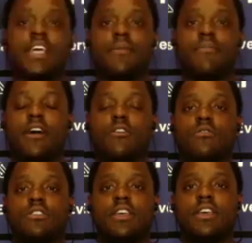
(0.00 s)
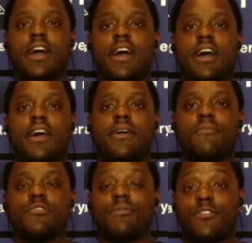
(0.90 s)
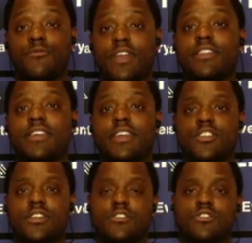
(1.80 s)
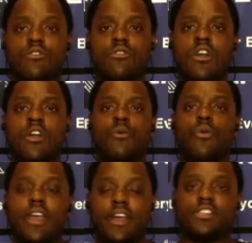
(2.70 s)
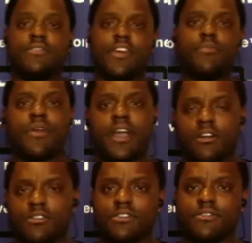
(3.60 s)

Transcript: about the regulation, and so we are actually very proud of